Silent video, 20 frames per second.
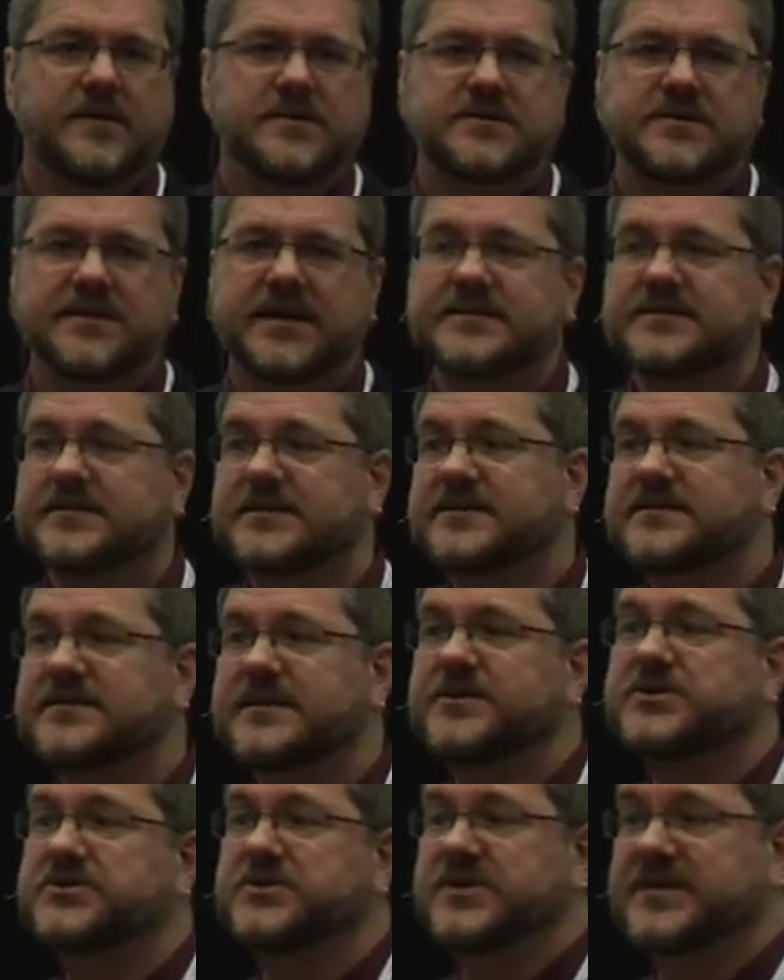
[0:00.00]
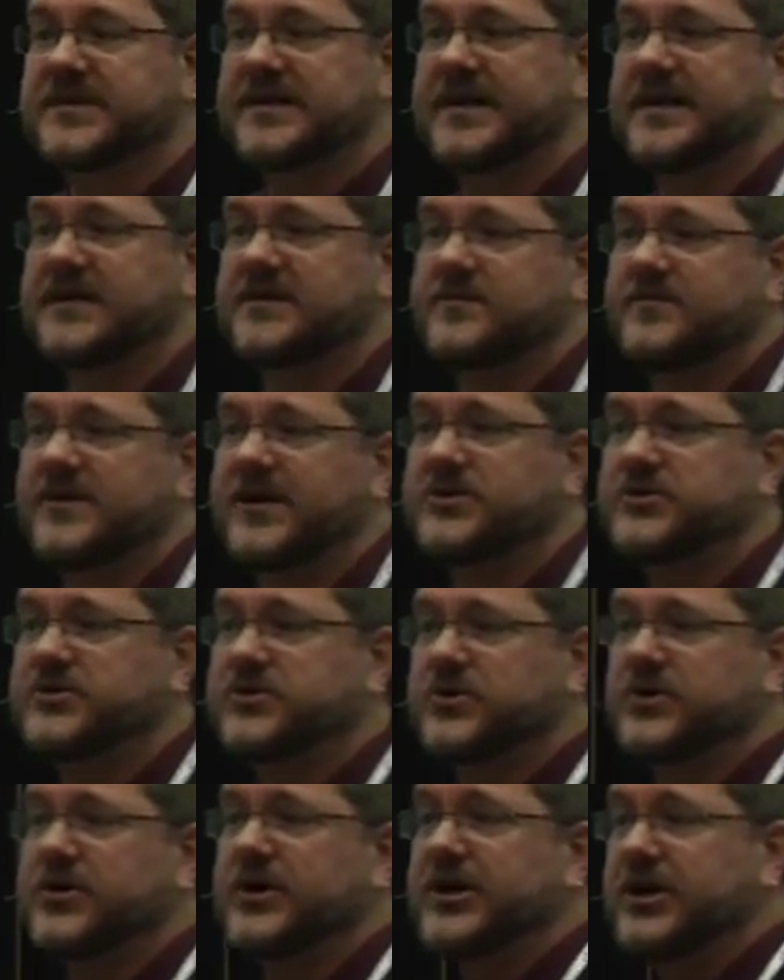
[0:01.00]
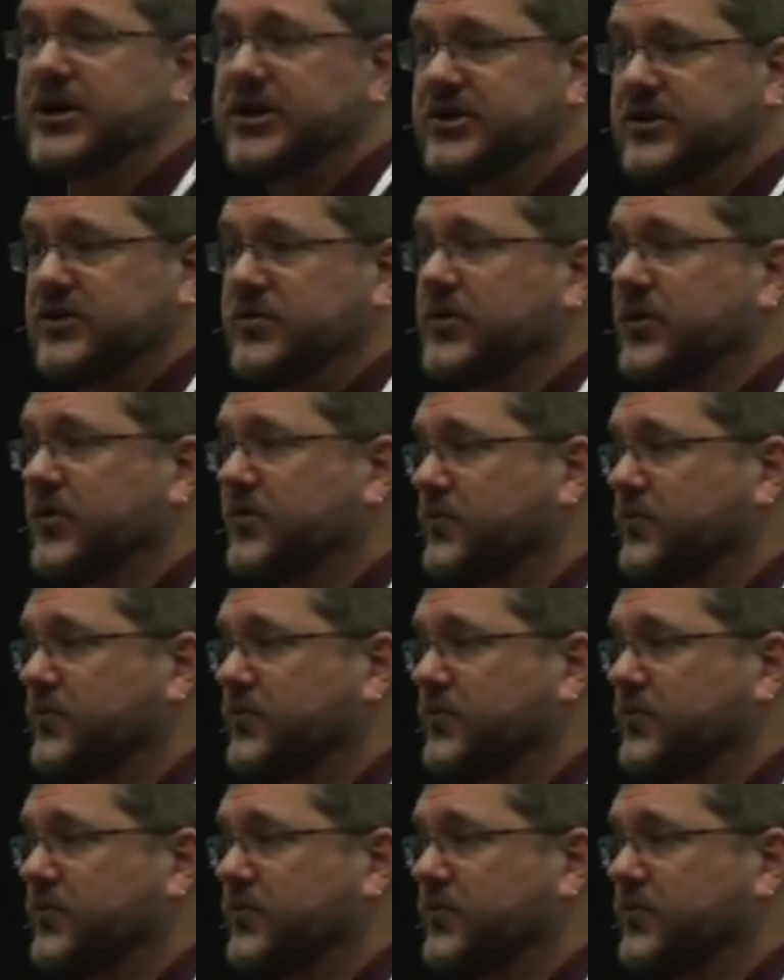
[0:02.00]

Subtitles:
So that's an essential thing to make sure, do your